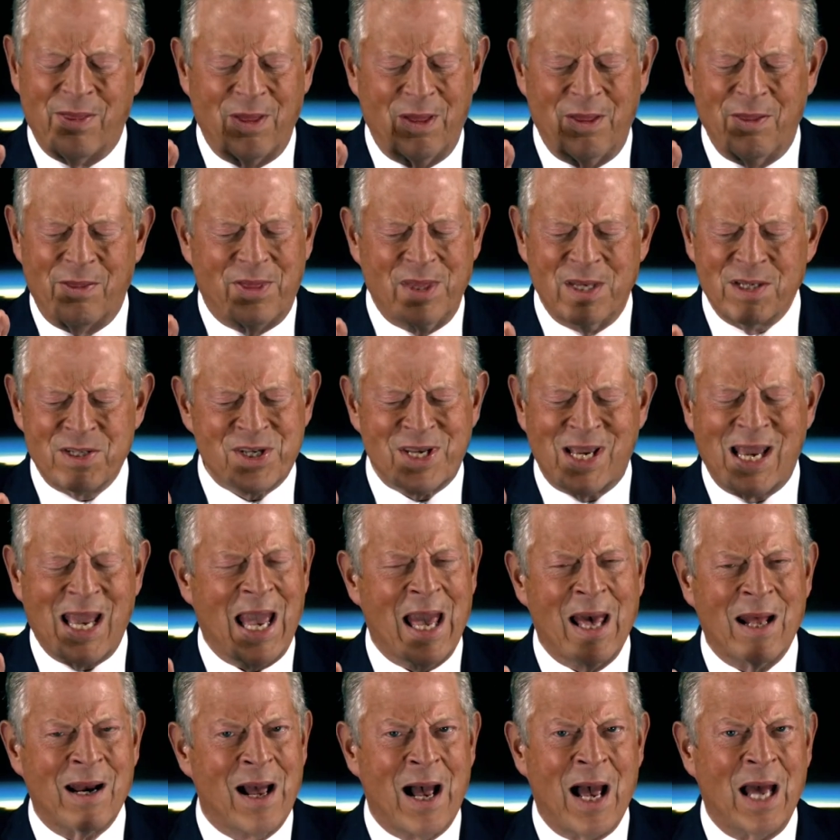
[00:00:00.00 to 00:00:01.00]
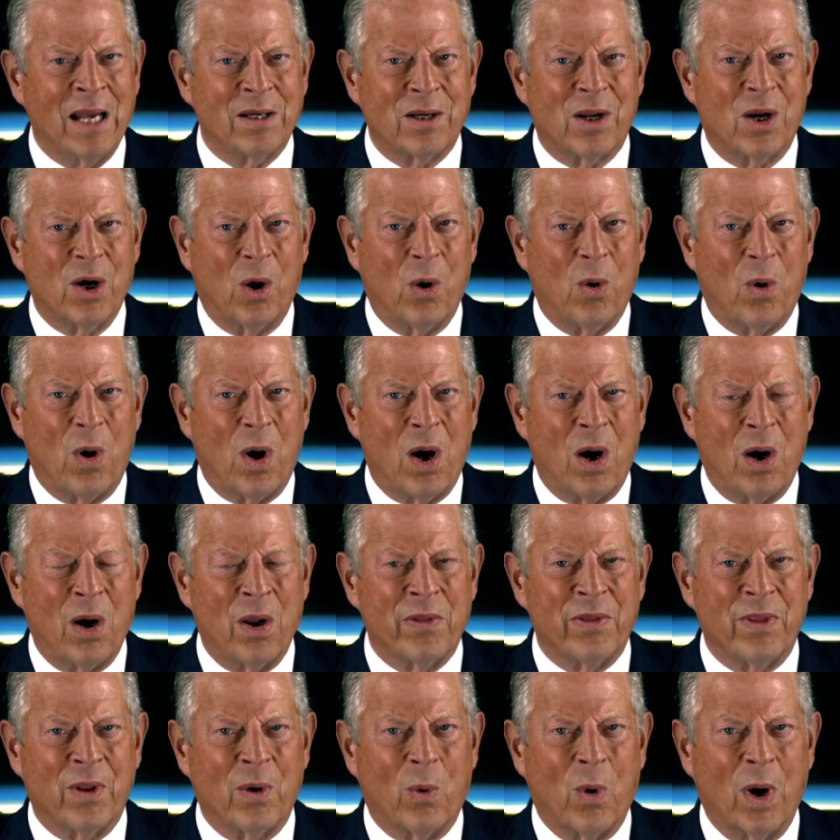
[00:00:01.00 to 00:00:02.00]
This cannot go
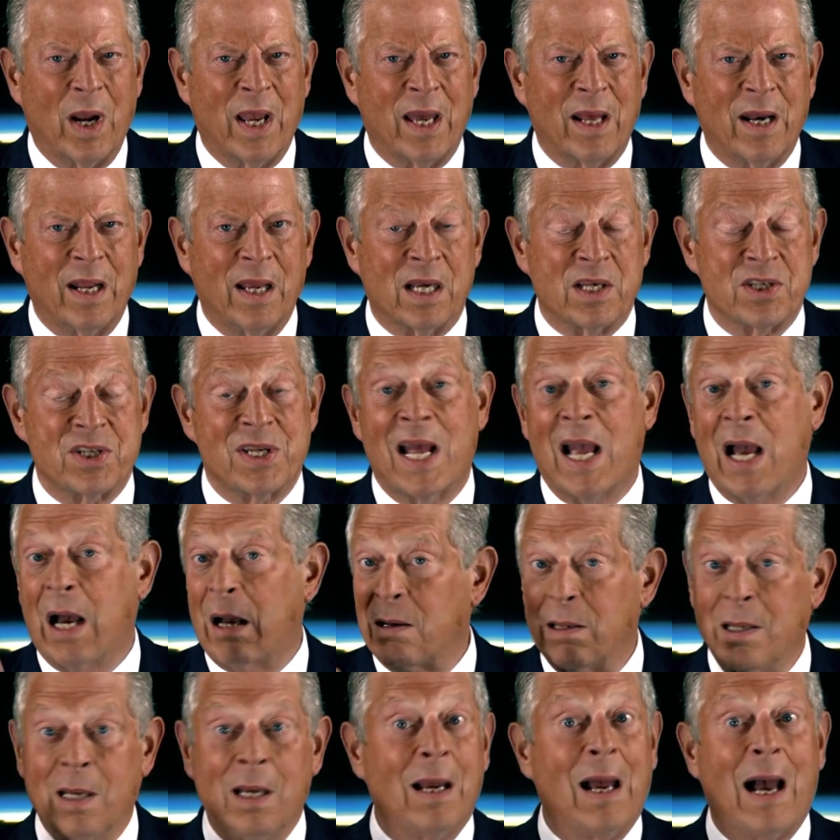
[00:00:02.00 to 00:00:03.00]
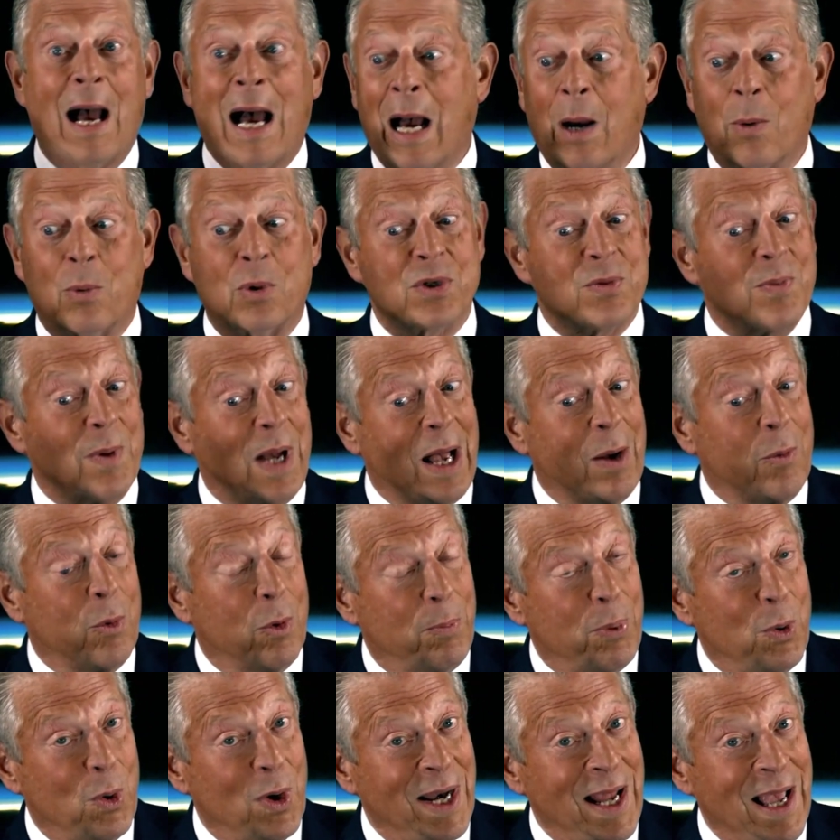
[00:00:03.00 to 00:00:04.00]
on the way it is. Now, I will
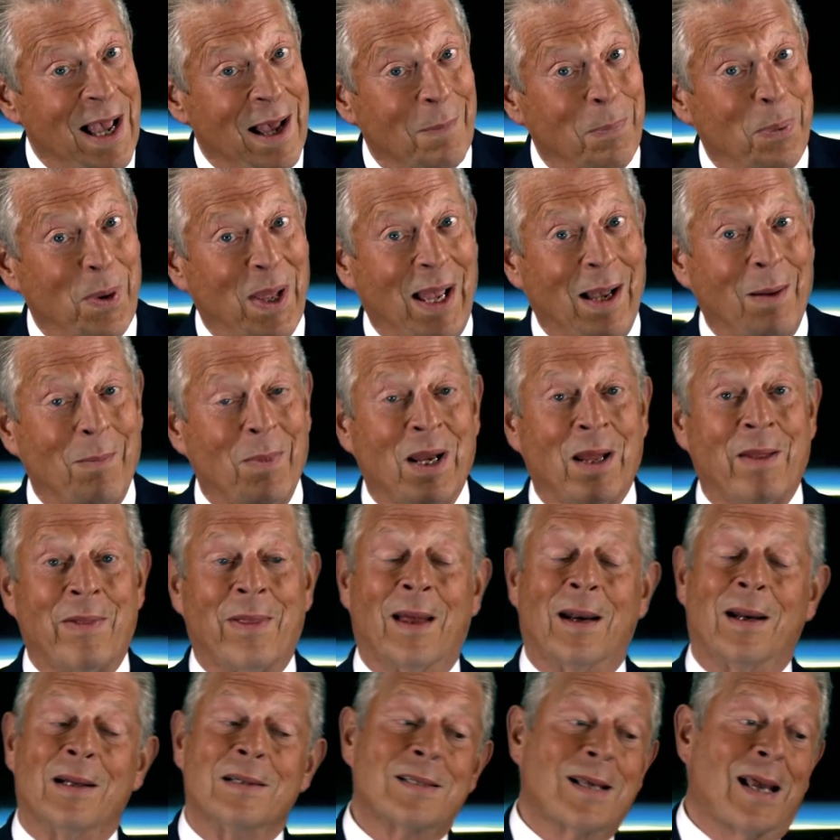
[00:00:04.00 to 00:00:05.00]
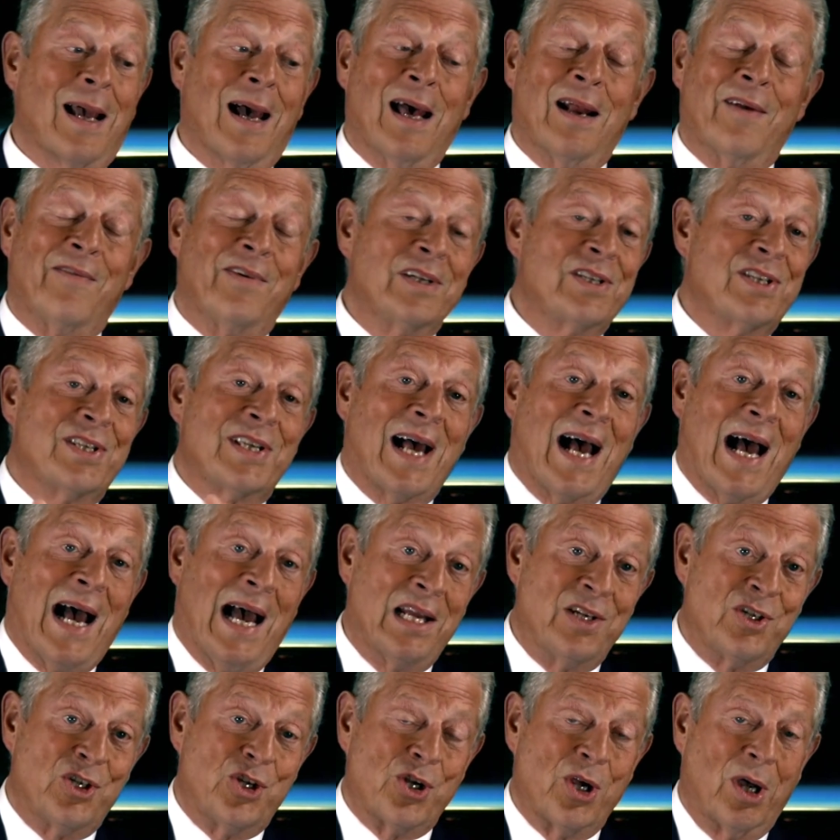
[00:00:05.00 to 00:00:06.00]
point out, Pamela, that it's kind of a
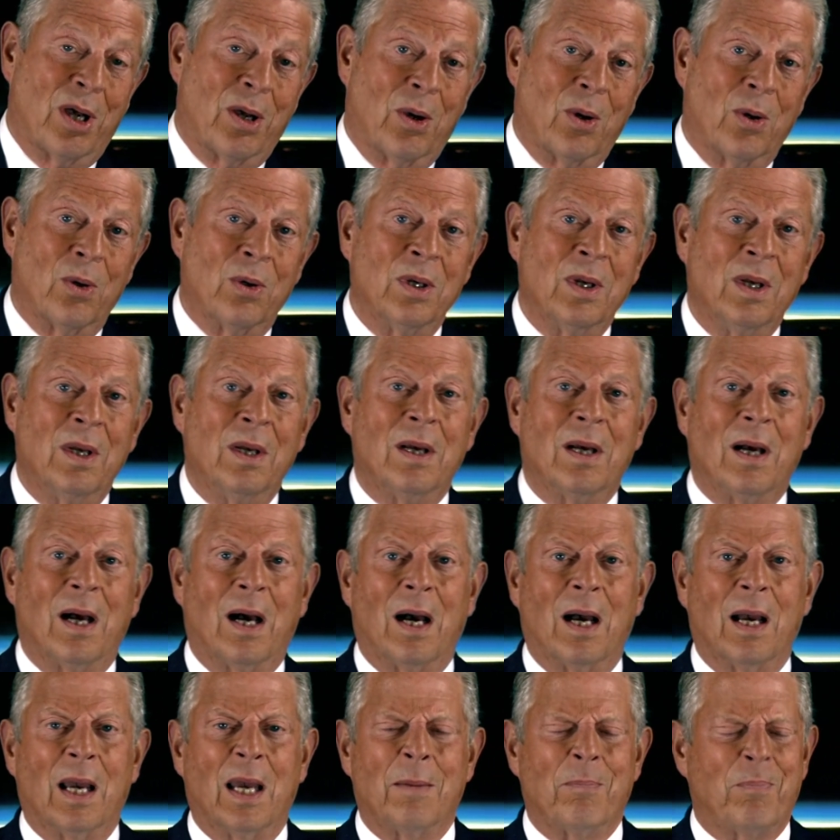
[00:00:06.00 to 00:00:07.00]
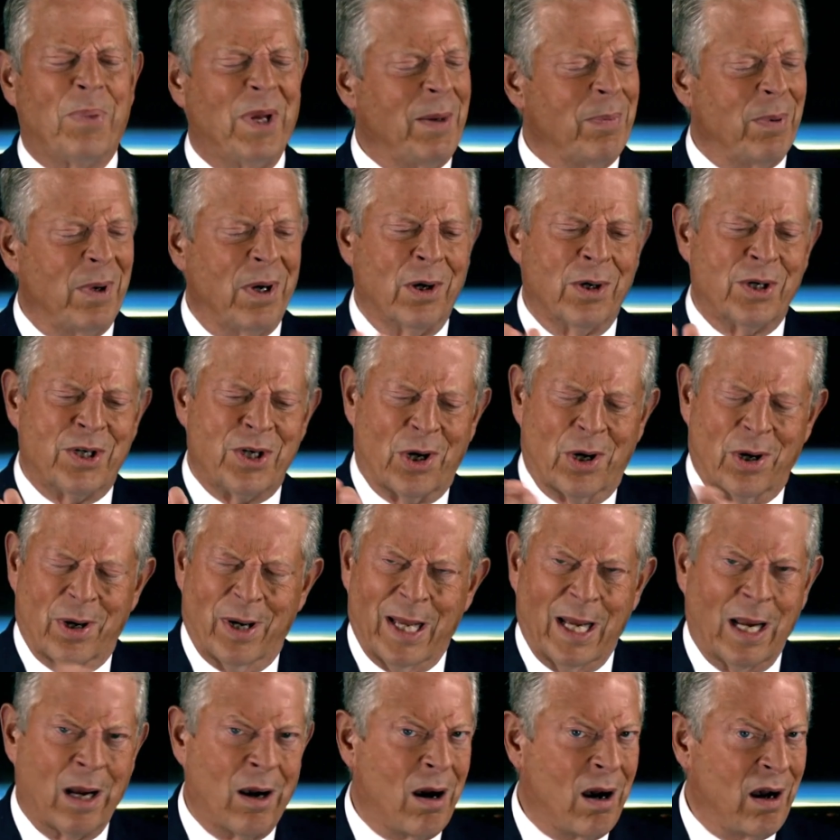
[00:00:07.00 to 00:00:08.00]
sideshow, and people are
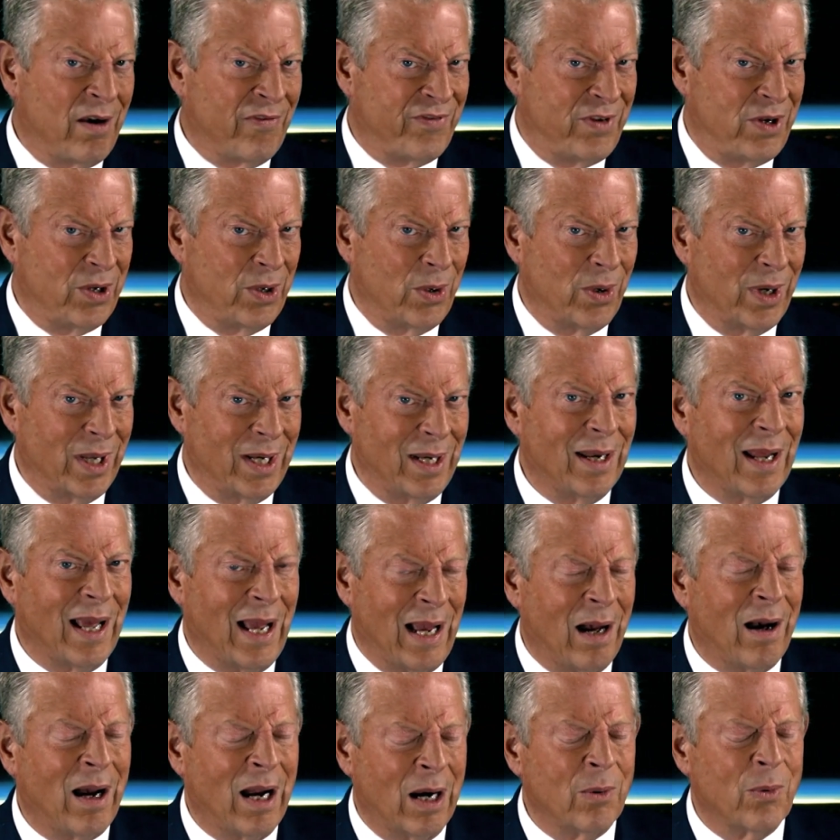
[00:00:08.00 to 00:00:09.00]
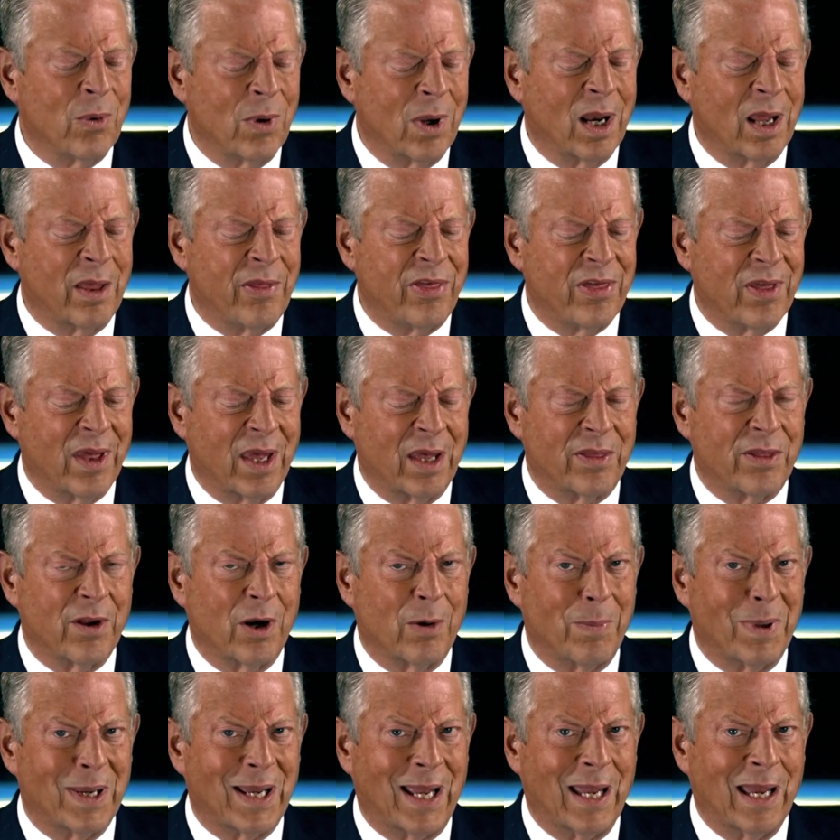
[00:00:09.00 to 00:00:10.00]
turning off to it now. I really think
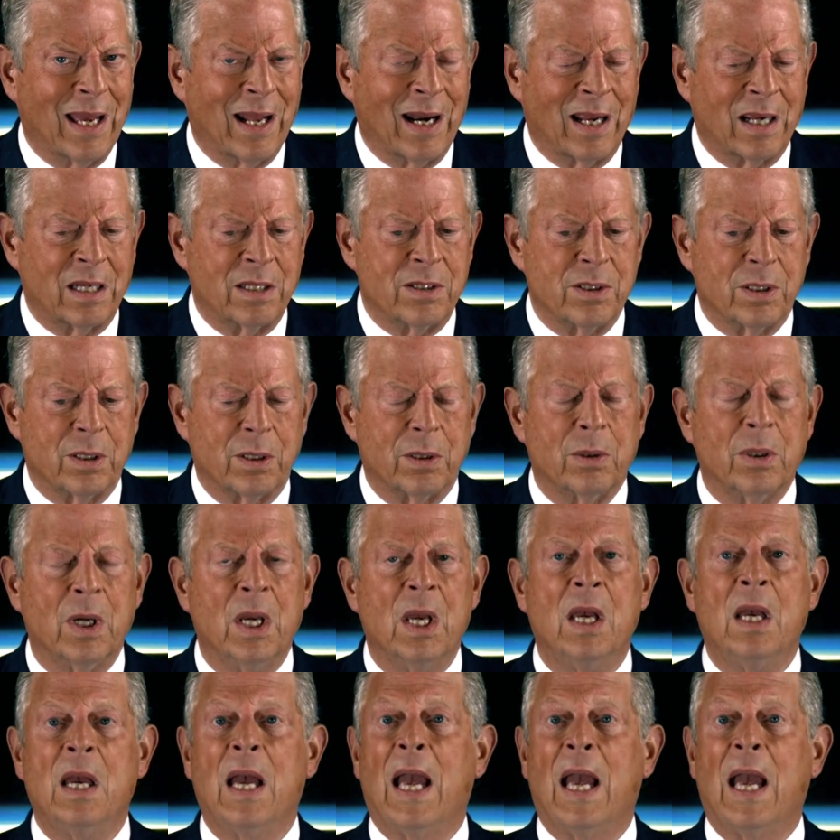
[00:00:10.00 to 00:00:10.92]
they're beginning to.